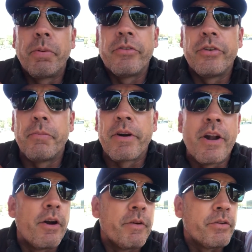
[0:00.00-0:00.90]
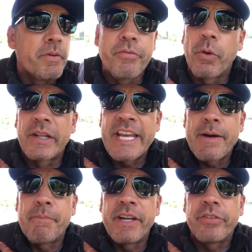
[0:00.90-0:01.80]
super, super nervous before
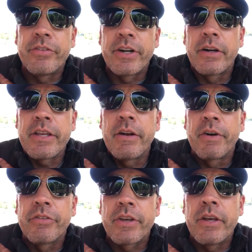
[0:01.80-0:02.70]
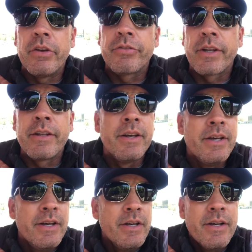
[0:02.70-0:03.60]
Liam pitches here at the University of Houston.
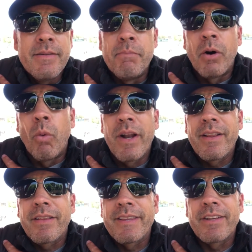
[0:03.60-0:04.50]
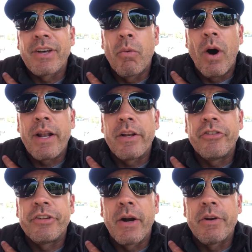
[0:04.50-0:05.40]
But one of the things I wanted
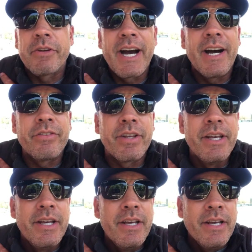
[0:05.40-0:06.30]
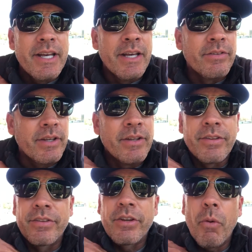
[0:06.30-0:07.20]
to share with you guys is,
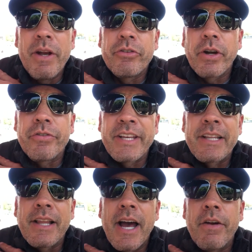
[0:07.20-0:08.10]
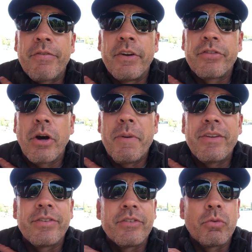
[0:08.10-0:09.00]
is it's so interesting in life. There's so
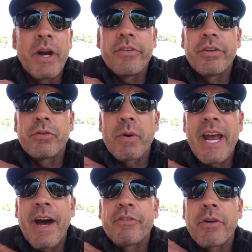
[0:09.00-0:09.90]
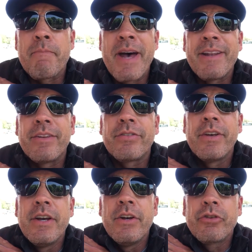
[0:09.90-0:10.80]
many situations where we have tremendous,
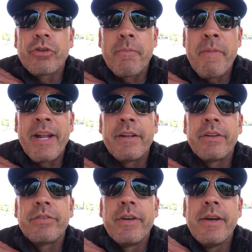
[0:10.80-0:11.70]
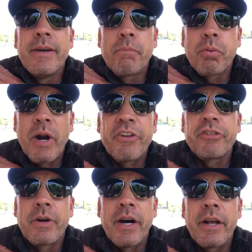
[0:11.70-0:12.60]
tremendous
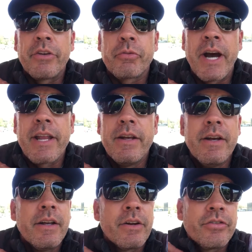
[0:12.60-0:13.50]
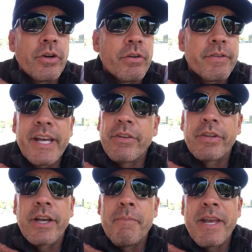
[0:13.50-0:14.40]
pressure on us, right? There's certain
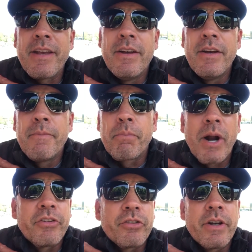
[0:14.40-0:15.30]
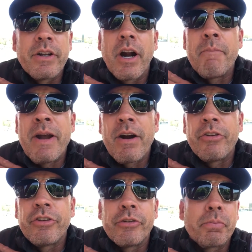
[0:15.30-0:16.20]
things. It could be pressure in our
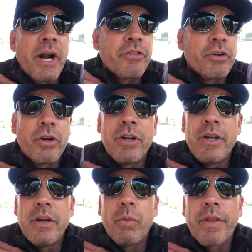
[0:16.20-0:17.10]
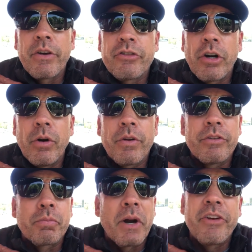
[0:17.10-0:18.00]
marriages, pressure with our
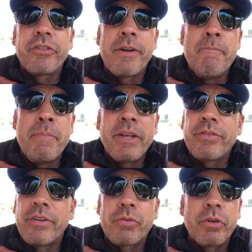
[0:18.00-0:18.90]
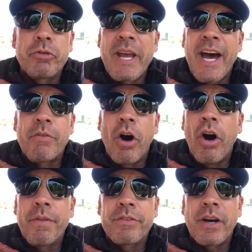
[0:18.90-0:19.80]
children, pressure in business, which we have
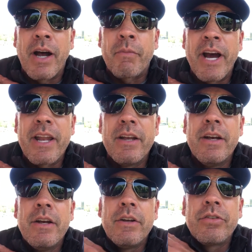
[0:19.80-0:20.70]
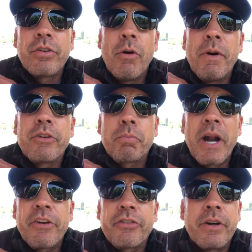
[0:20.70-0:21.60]
all the time, right? So much
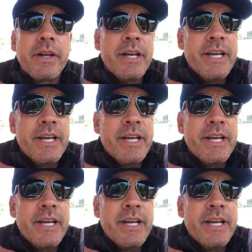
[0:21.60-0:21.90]
pressure